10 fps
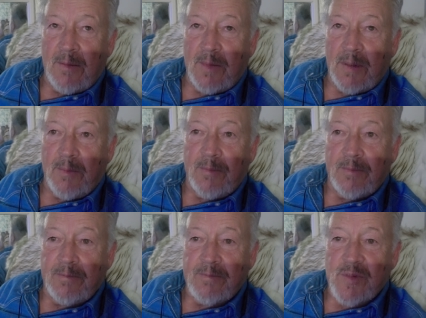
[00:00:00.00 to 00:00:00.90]
I'm going to
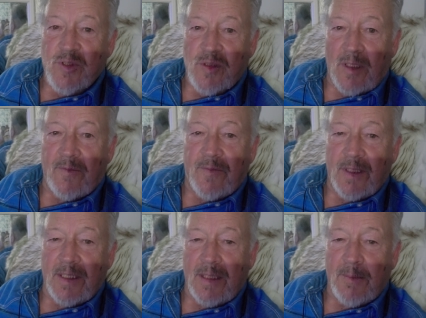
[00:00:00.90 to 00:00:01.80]
start
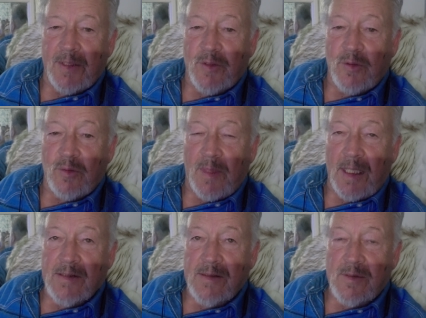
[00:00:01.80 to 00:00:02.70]
filling up my
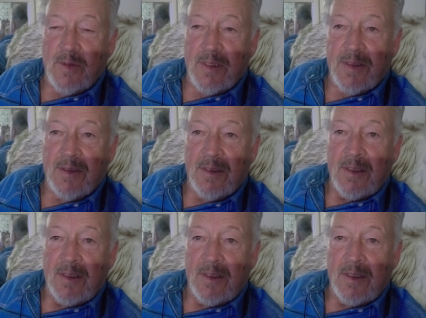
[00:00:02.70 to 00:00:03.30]
toolboxes with